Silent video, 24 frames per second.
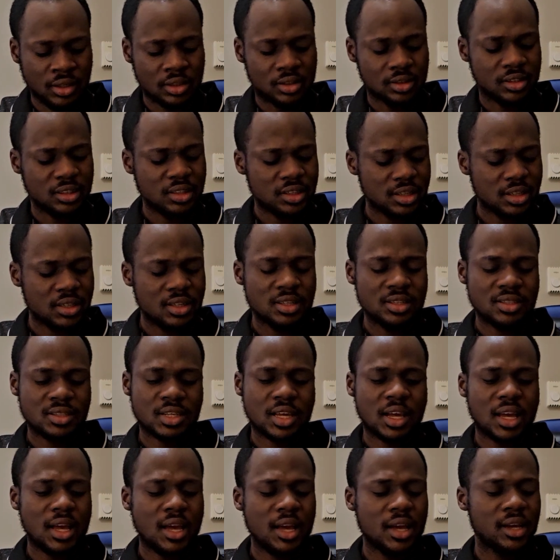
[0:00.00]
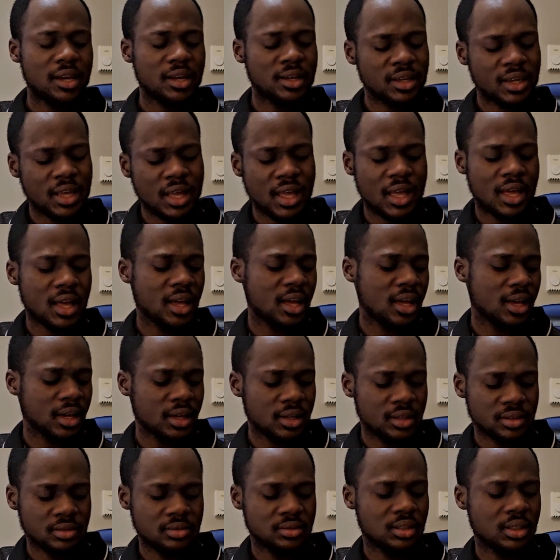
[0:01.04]
this kind got
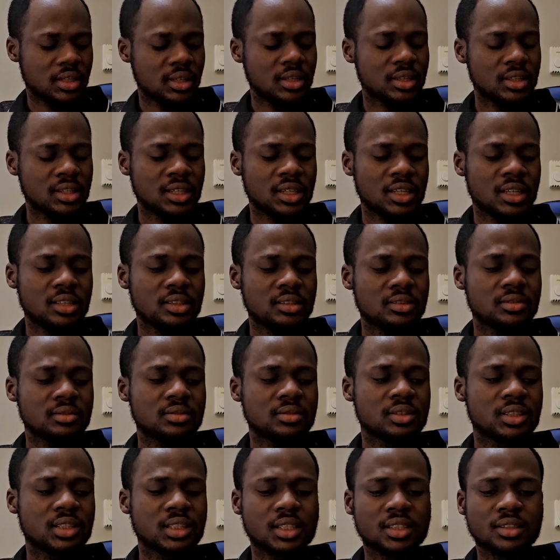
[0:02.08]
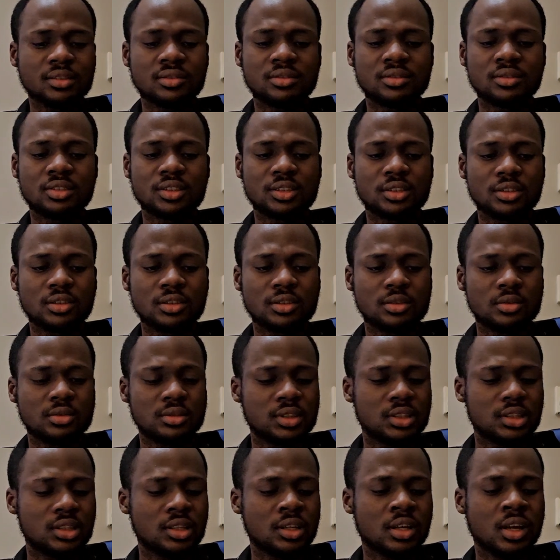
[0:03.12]
another one, no
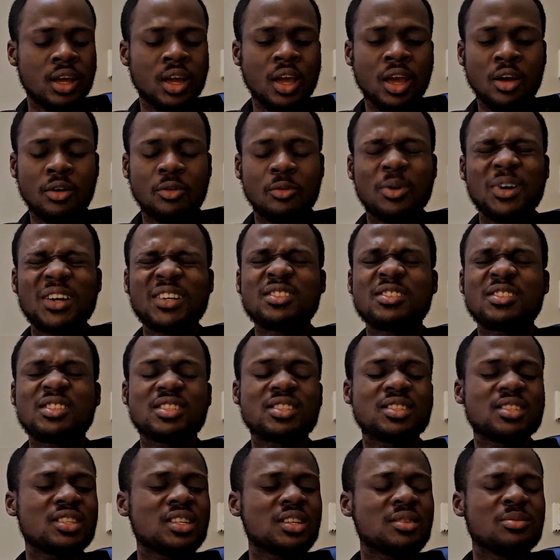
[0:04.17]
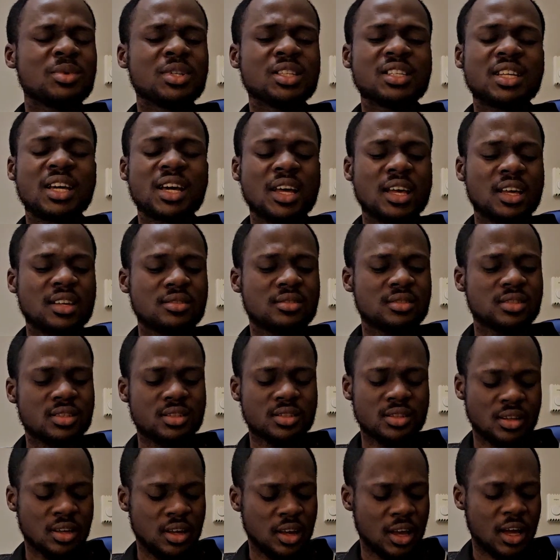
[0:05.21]
they. When you see me dance,
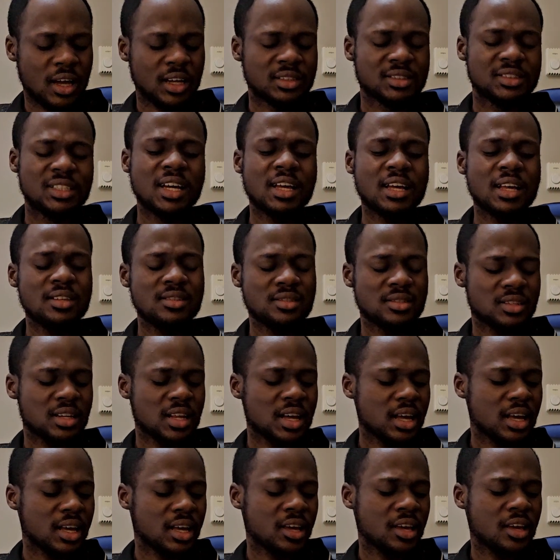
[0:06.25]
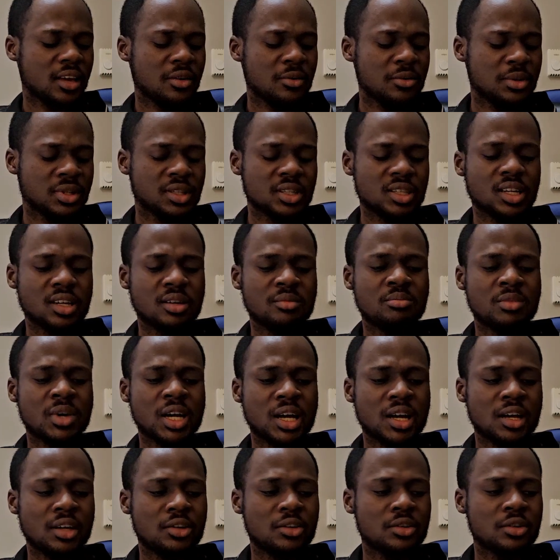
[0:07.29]
dance like a winner
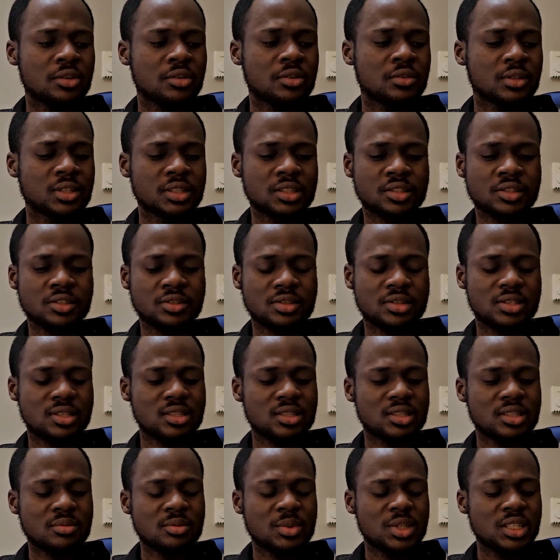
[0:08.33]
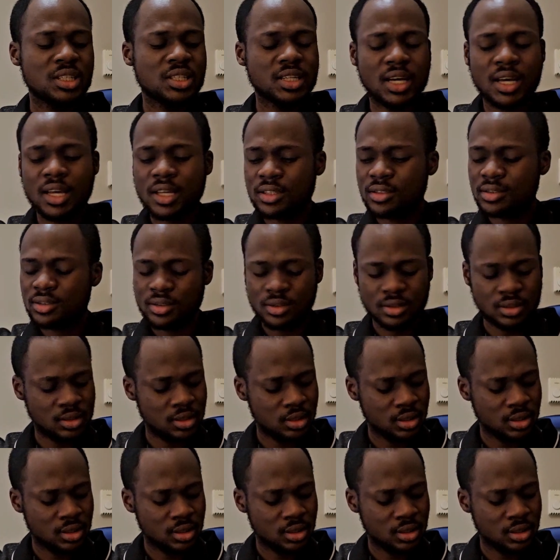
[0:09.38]
man. When you see me dance, I